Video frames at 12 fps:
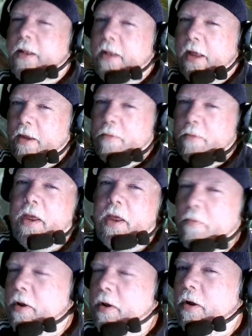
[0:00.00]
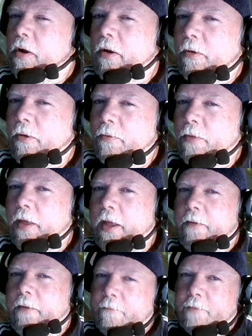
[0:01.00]
Now, you may recall
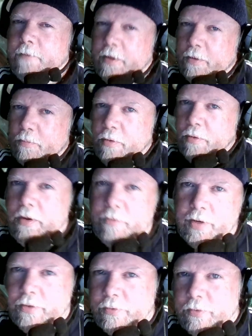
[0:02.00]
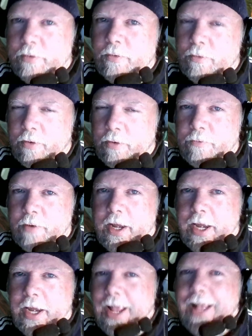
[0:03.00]
that in the previous Lore
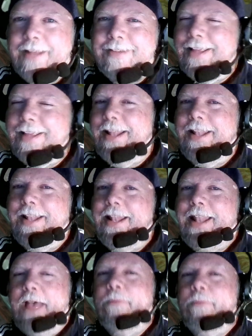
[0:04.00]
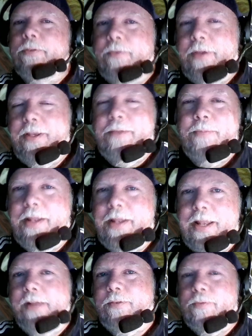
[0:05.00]
Friday, I said that that was going to be the
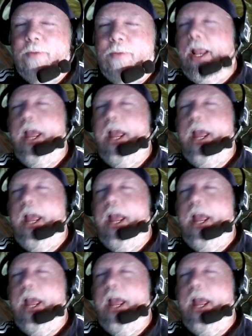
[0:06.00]
next one.